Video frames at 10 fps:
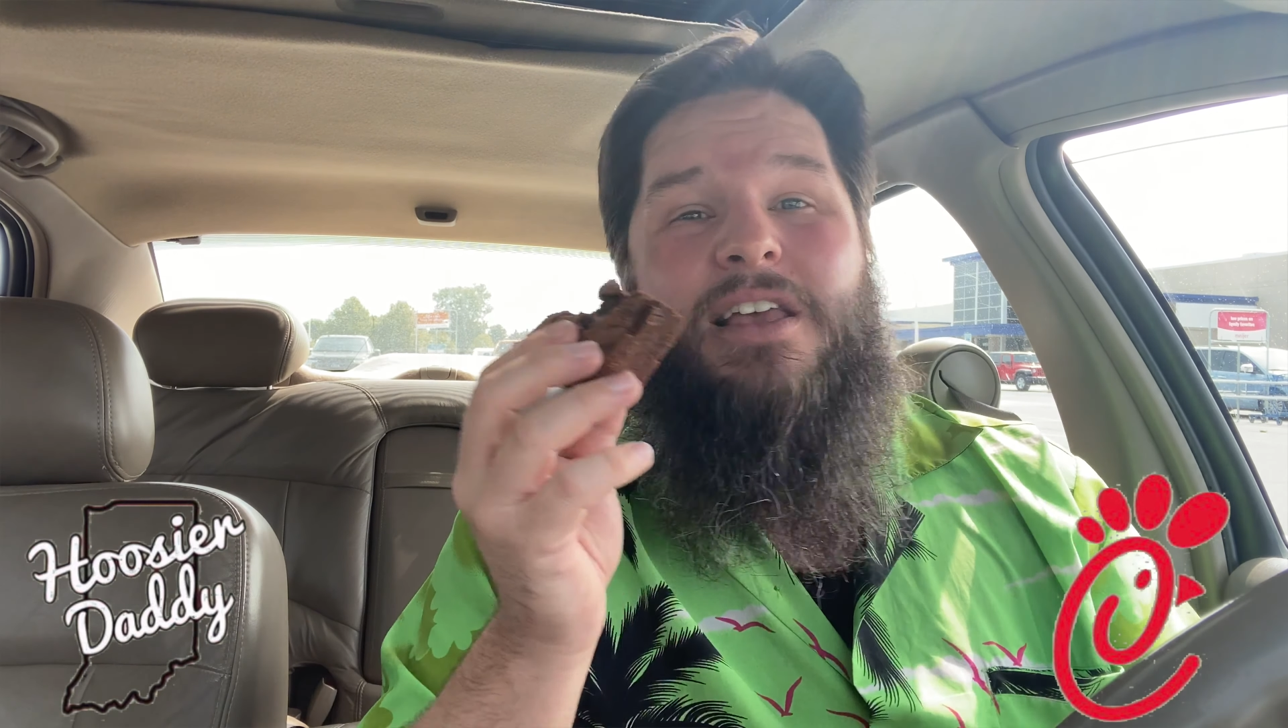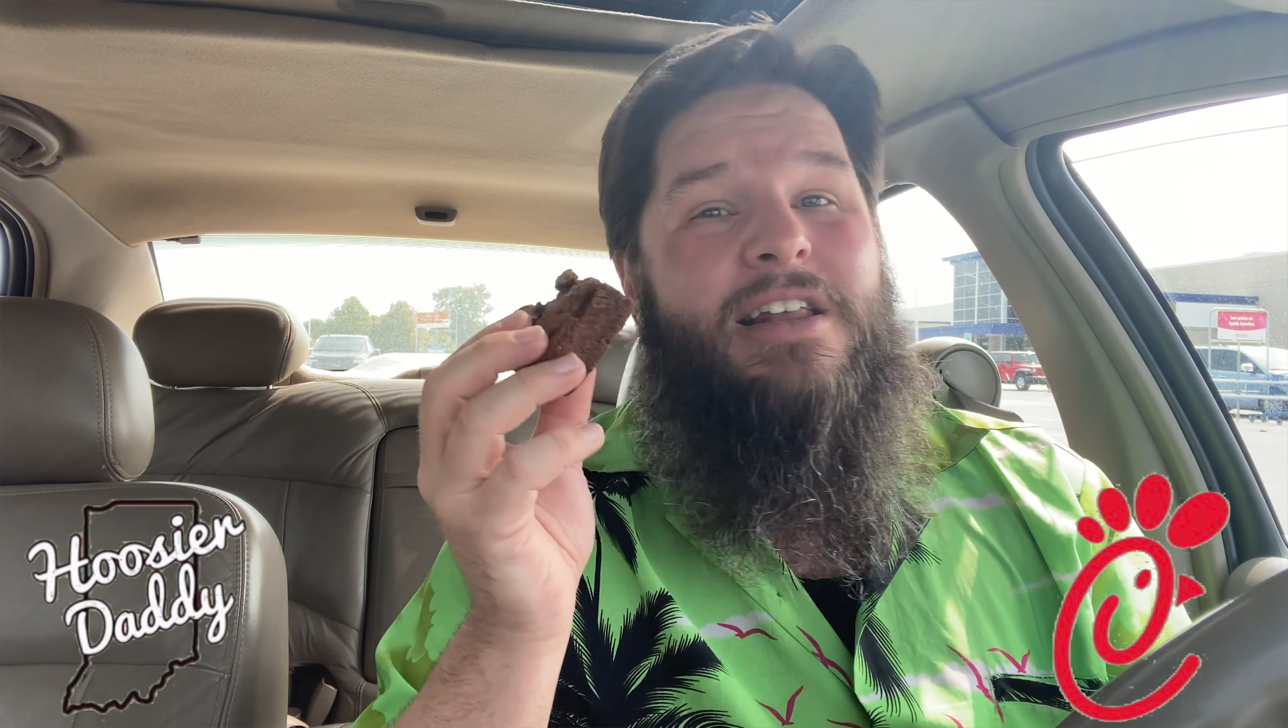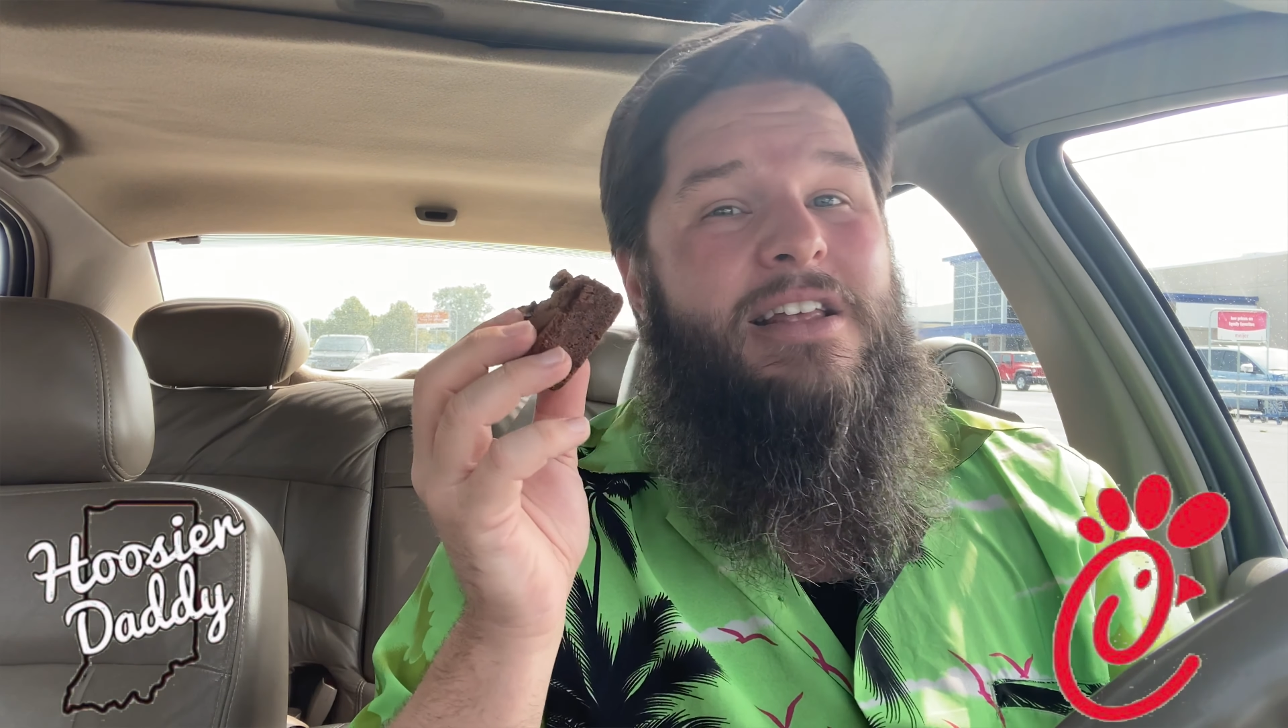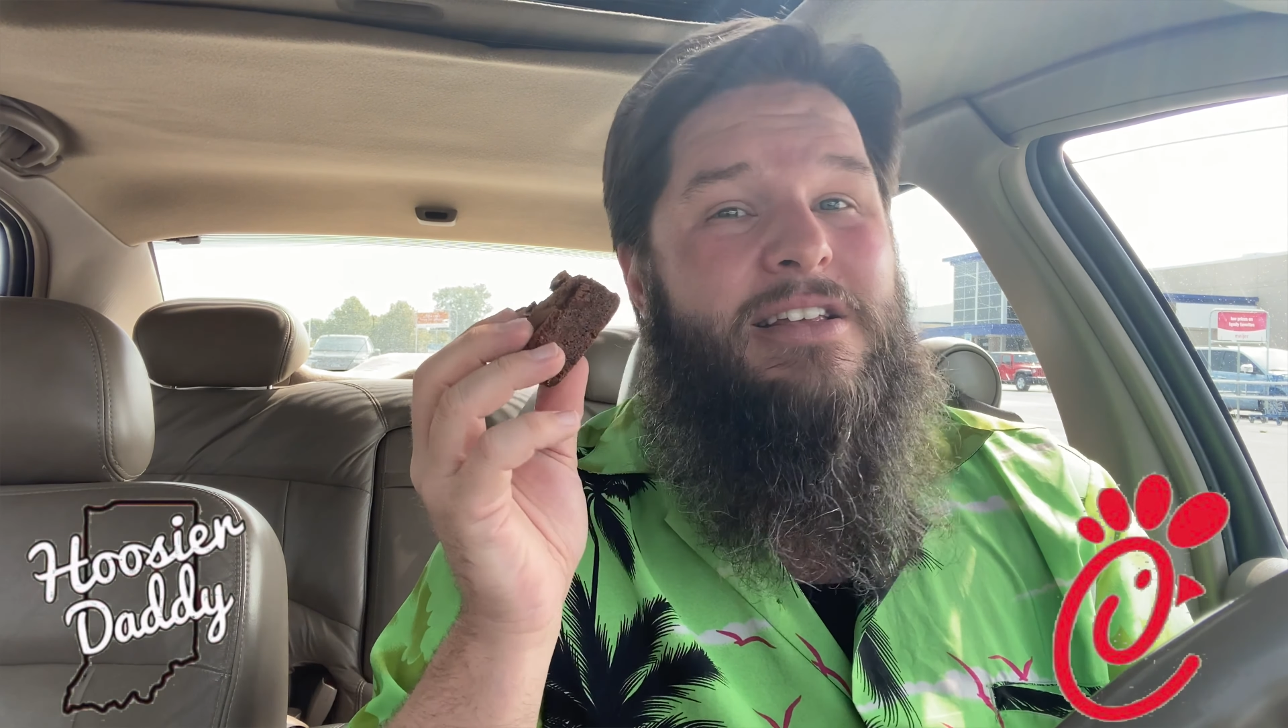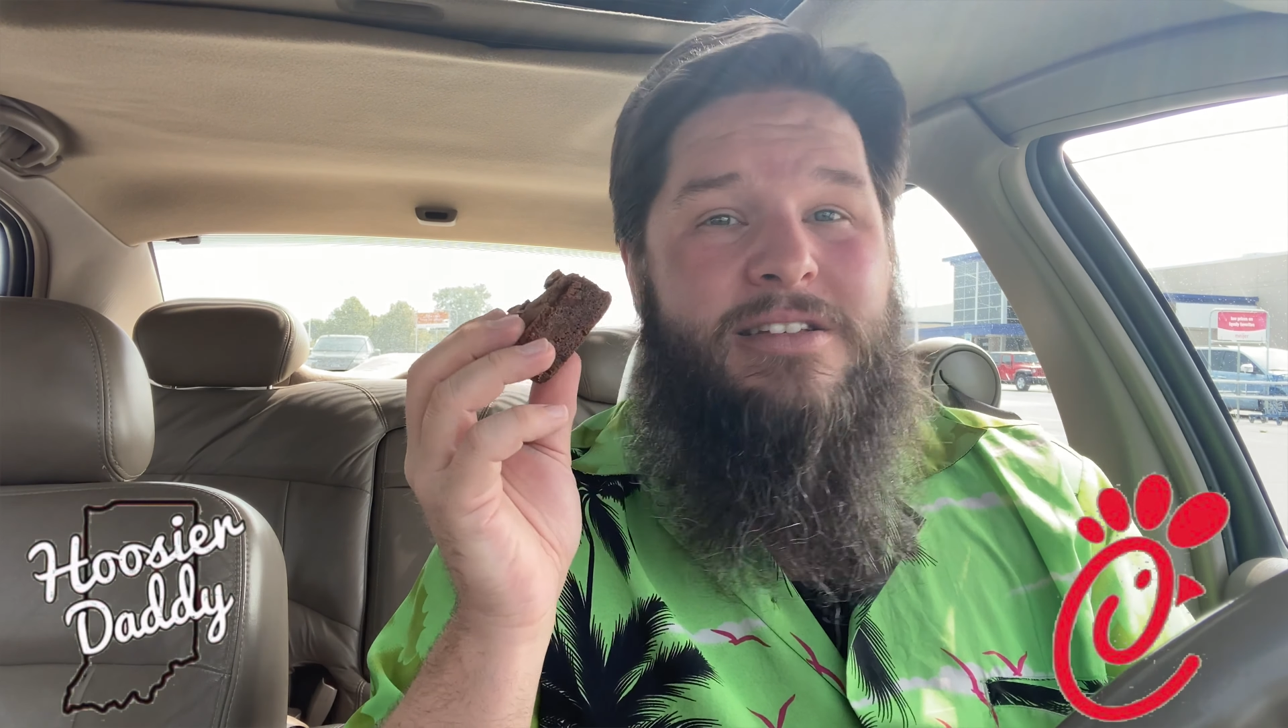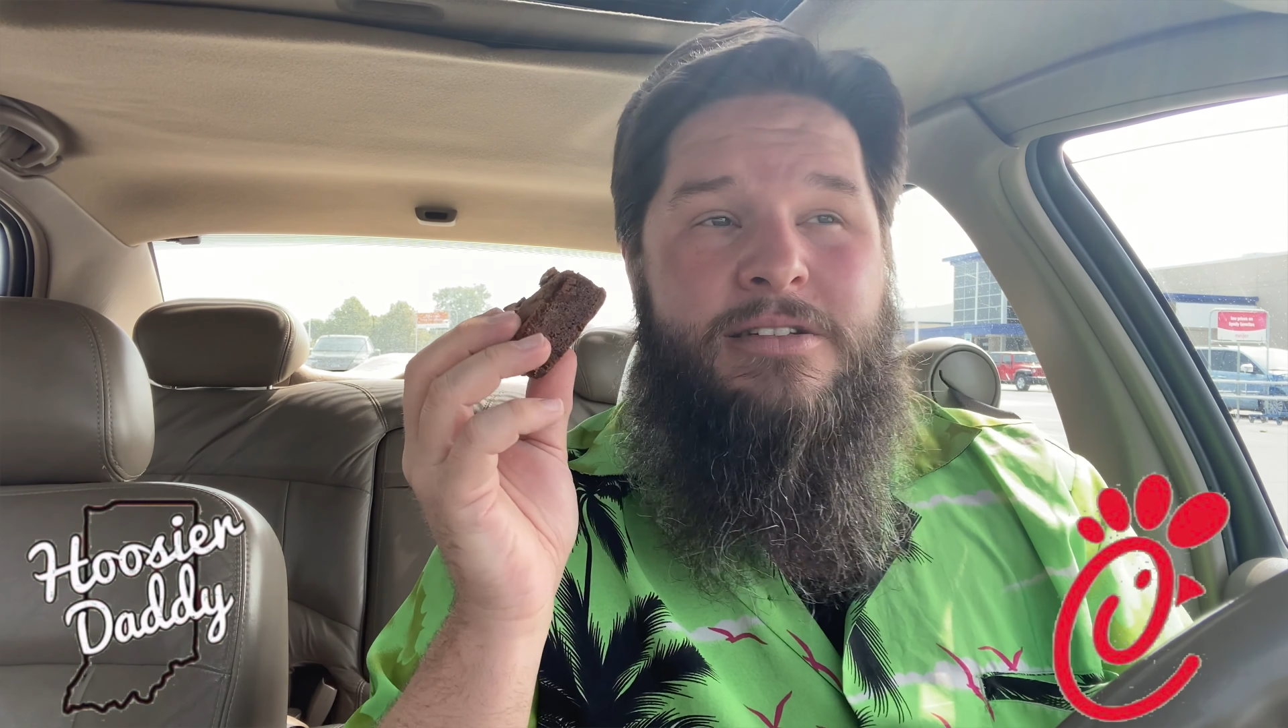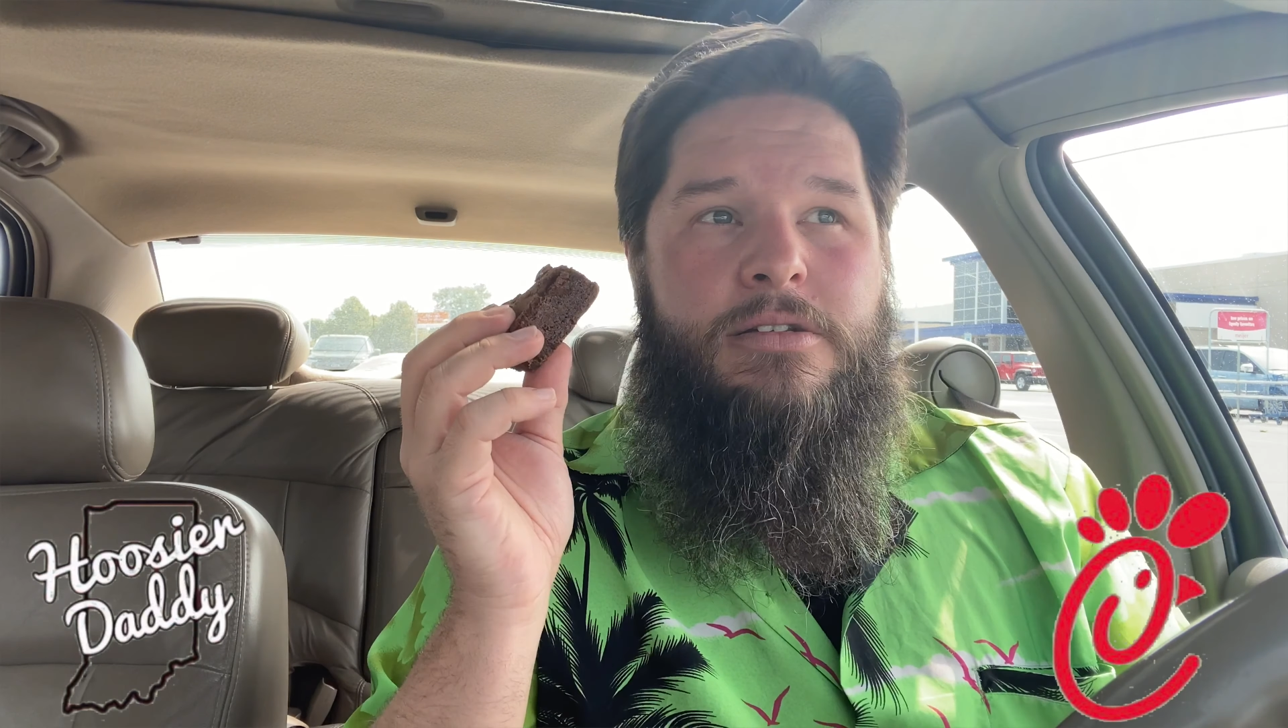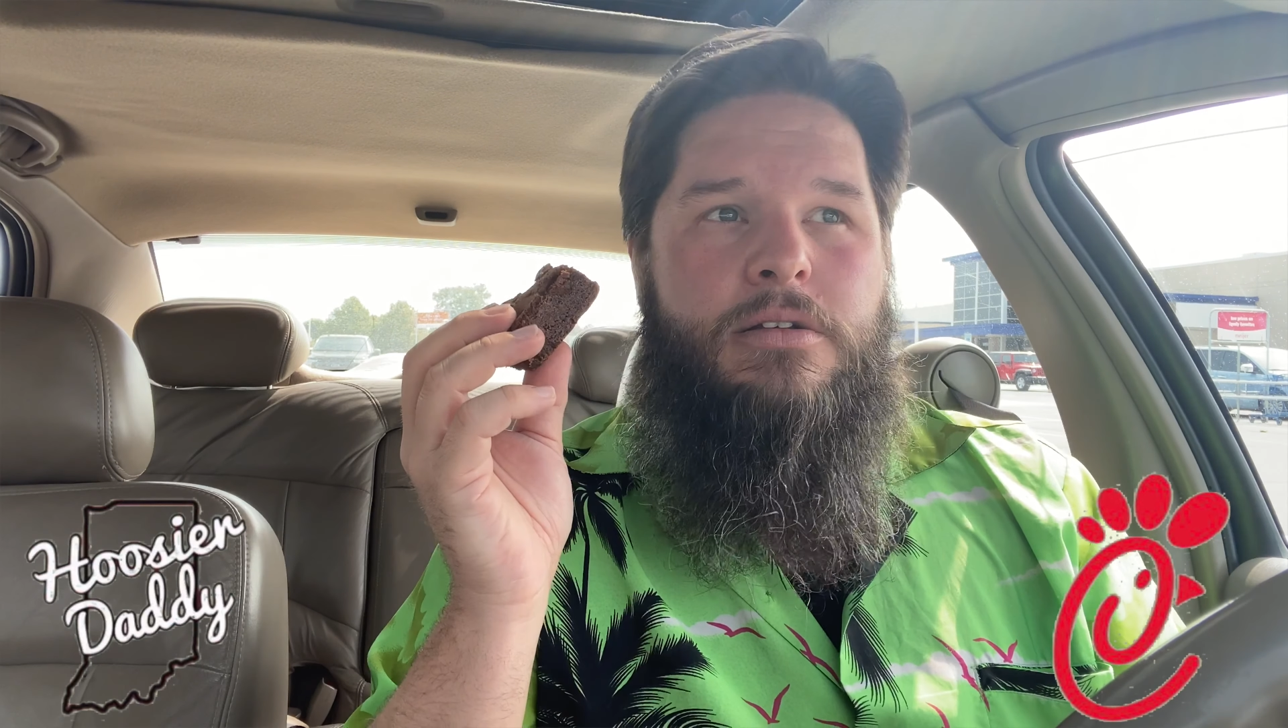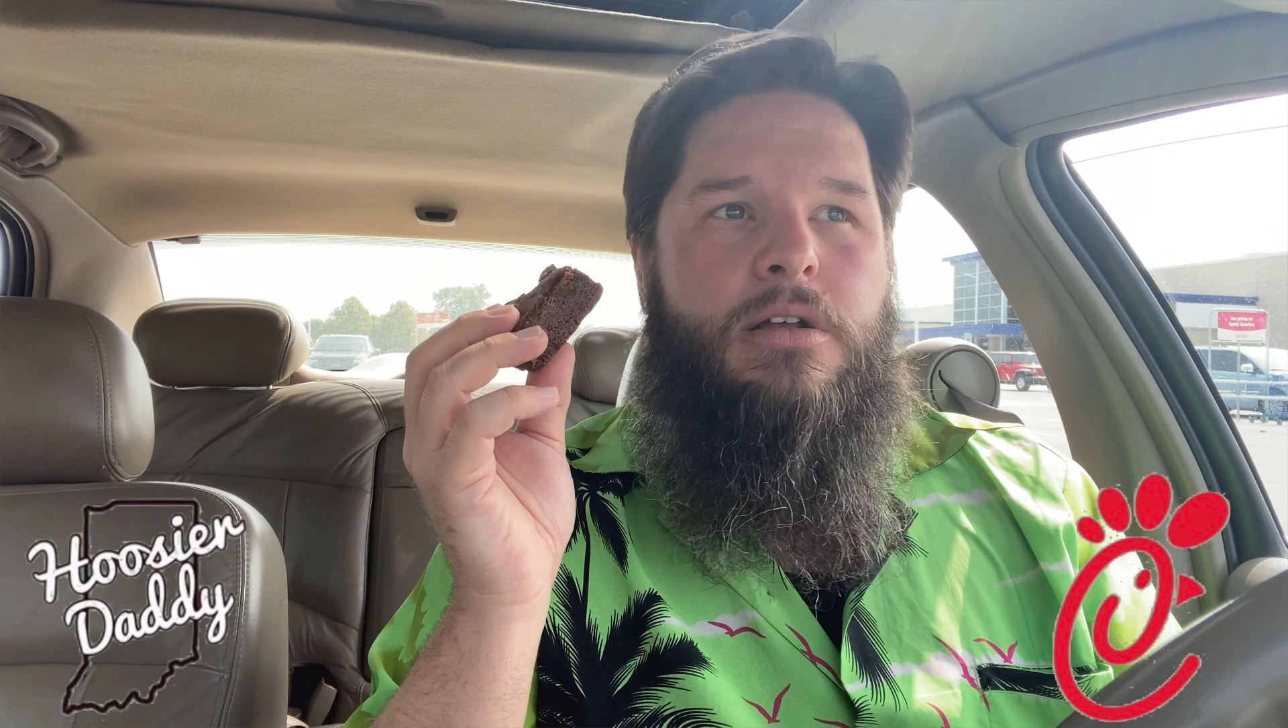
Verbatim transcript: It is,